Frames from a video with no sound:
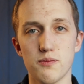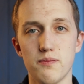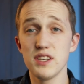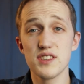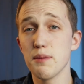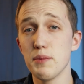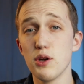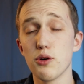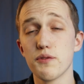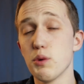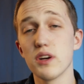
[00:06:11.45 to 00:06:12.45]
Please let me know
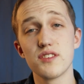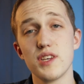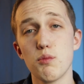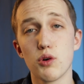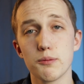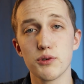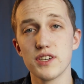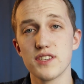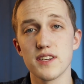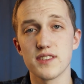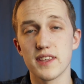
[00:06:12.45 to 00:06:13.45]
if you want to see more
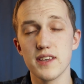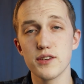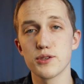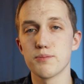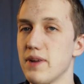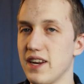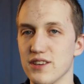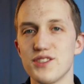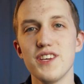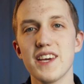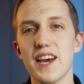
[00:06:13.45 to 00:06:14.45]
presets like this, and I'll
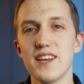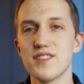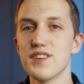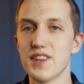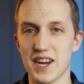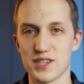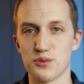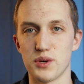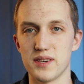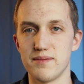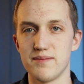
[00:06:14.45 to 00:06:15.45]
see you guys in the next
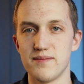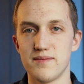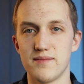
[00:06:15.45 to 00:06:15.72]
one.